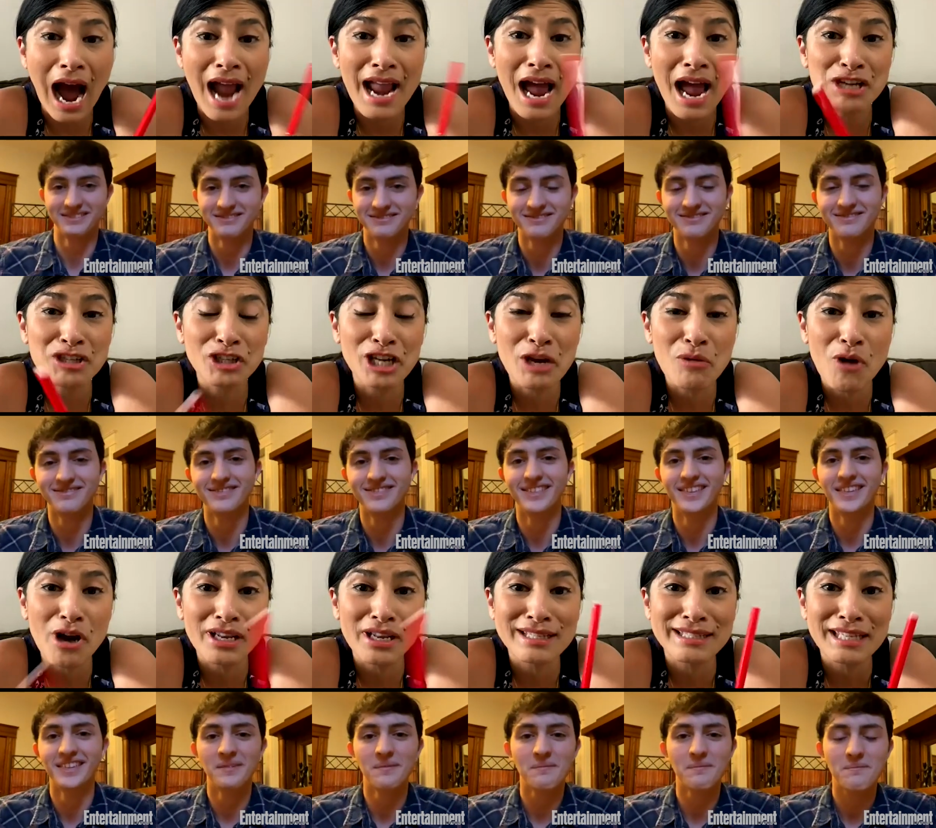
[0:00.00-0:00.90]
Speaker 1: I actually
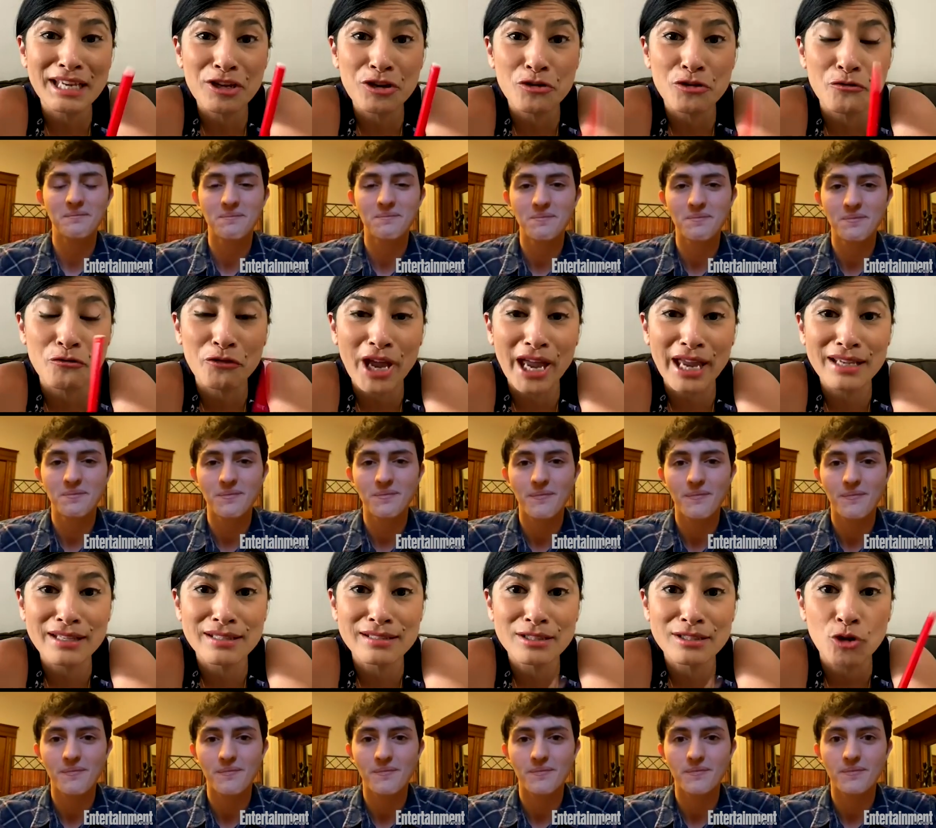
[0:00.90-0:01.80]
want to see you
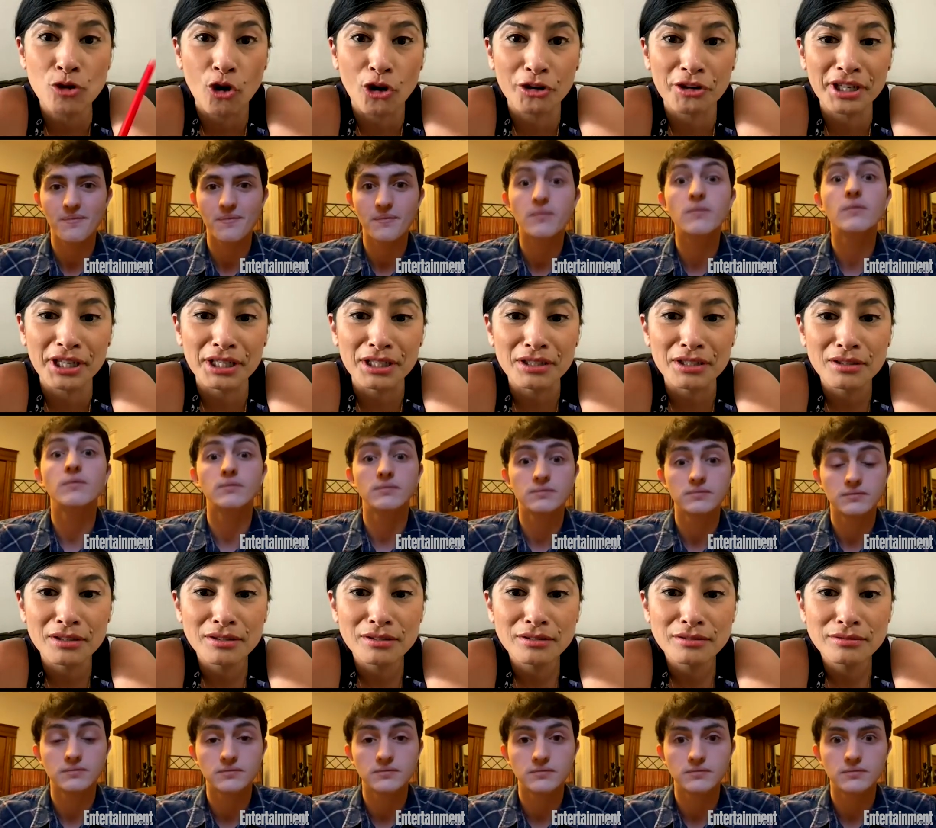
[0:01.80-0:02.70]
face Tori.
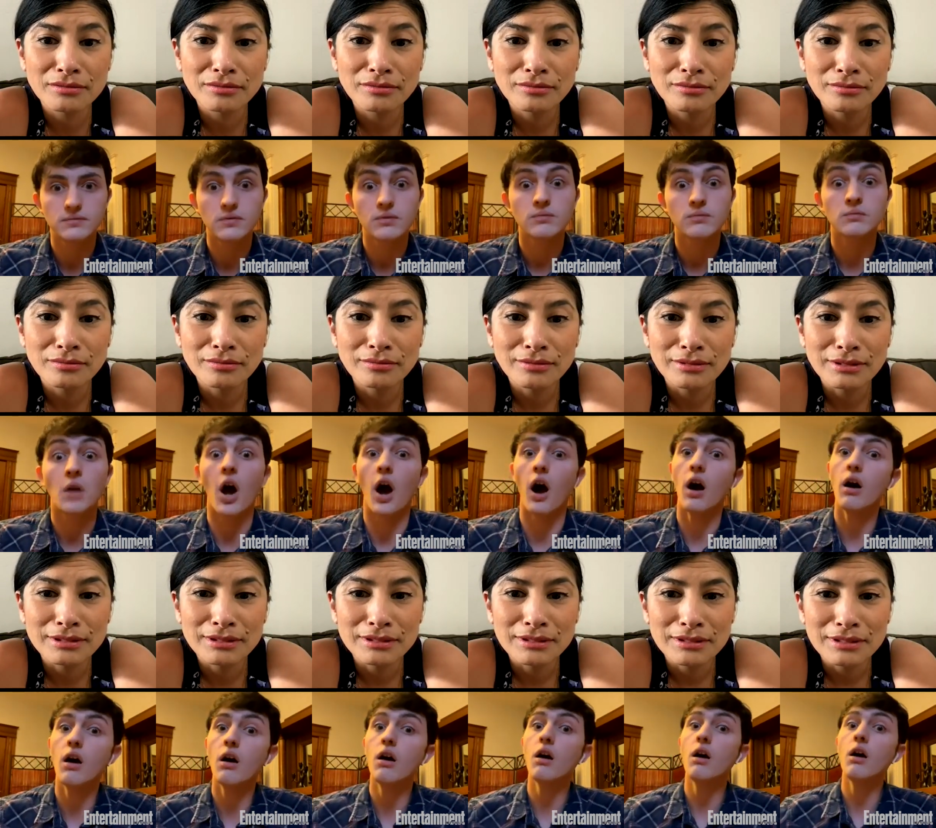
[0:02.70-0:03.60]

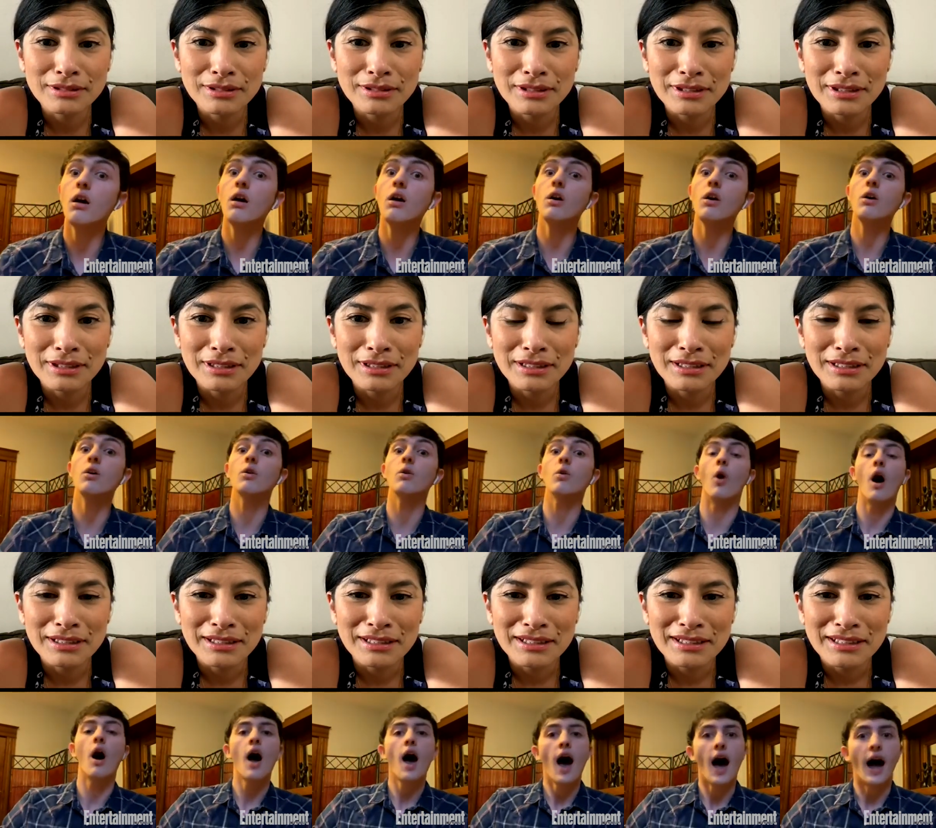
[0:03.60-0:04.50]

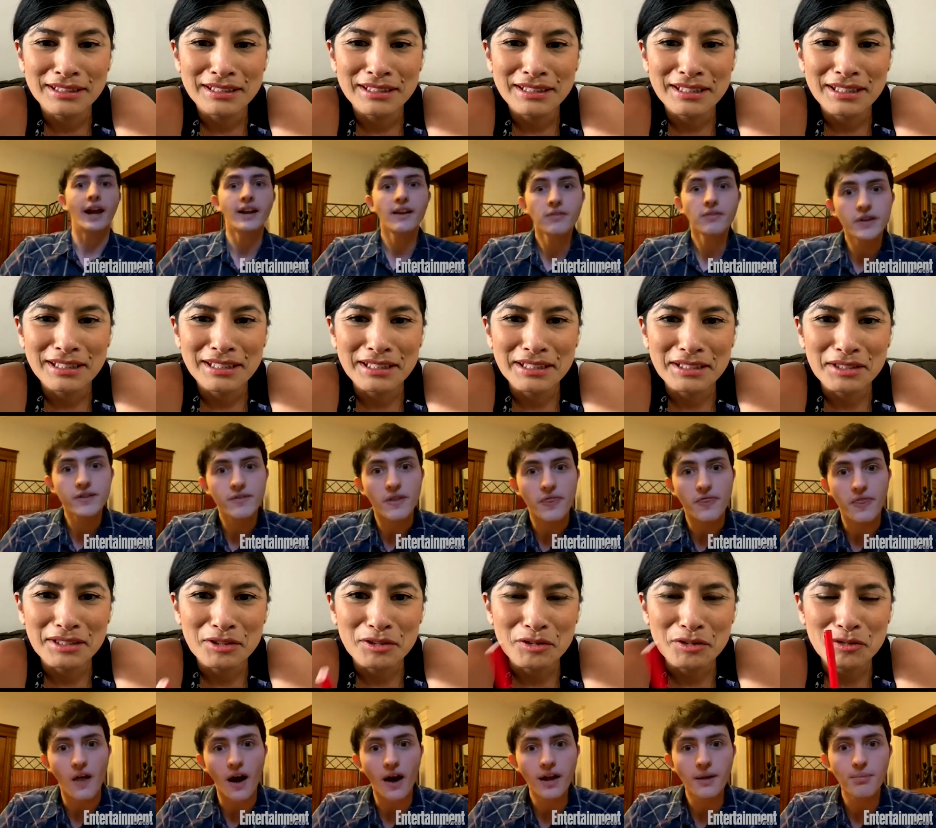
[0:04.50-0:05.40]
Speaker 2: Oh, I never even
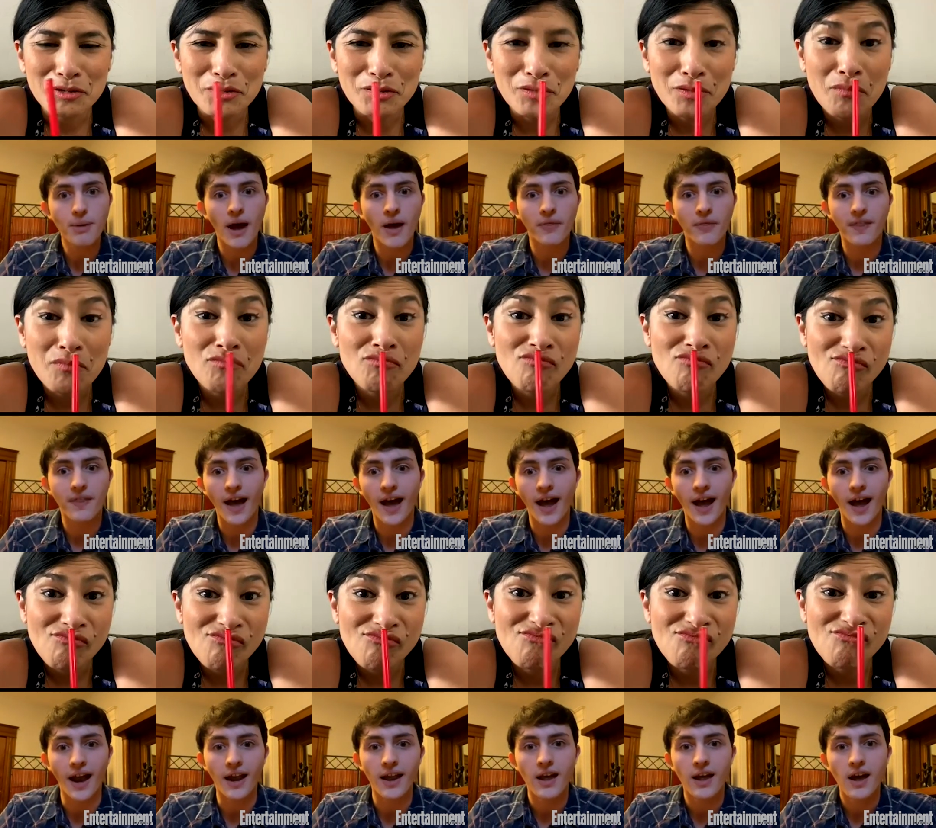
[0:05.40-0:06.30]
thought about
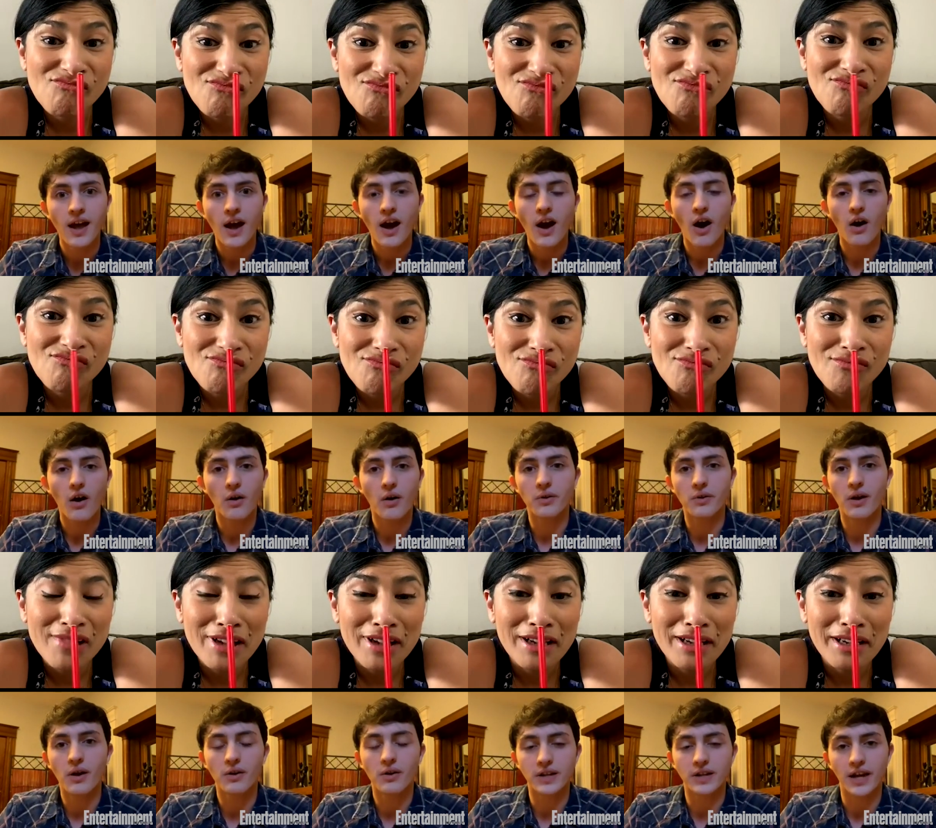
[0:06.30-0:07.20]
that. Oh,
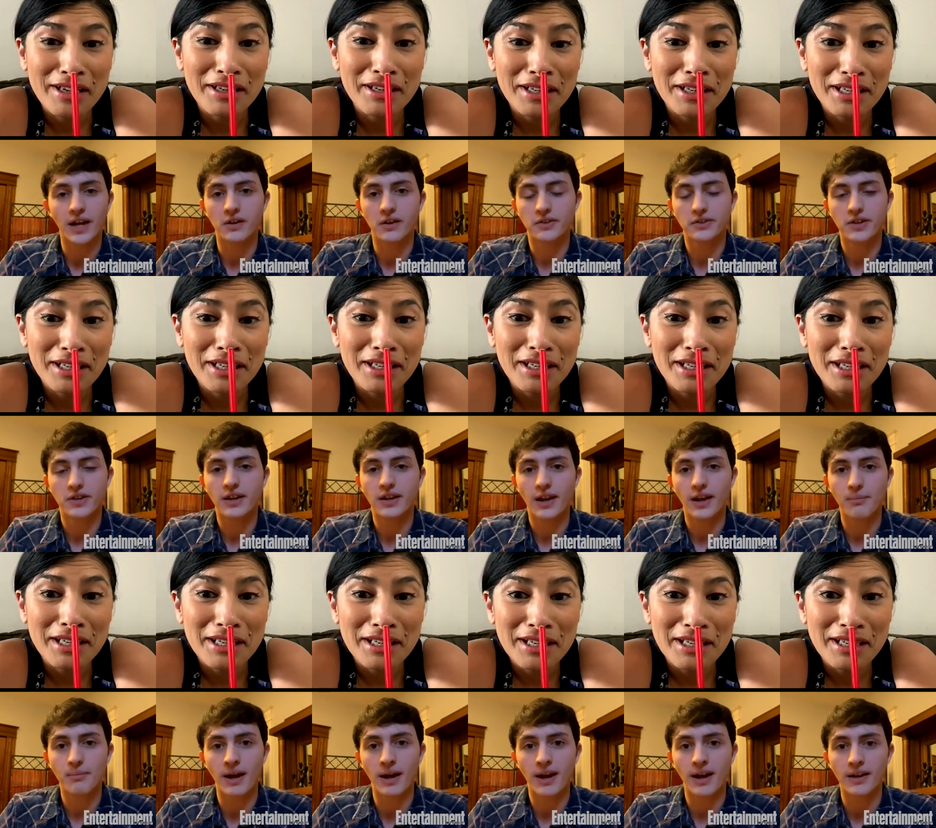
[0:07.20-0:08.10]
no. Yeah, no, she
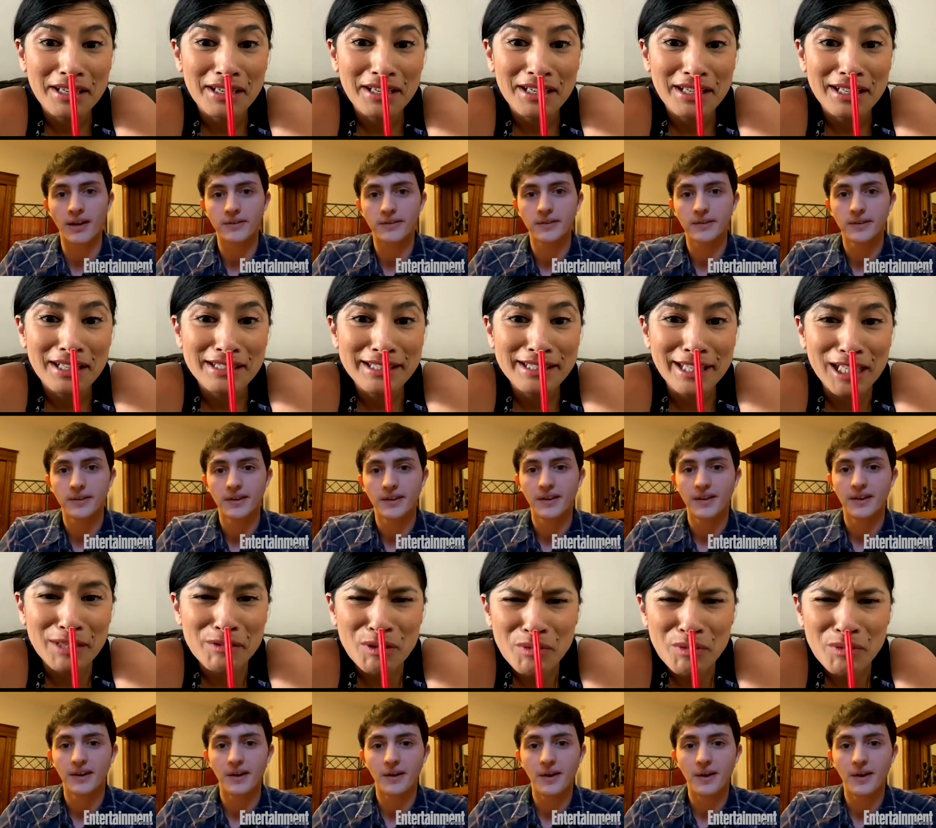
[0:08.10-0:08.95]
kicked my ass. Hello,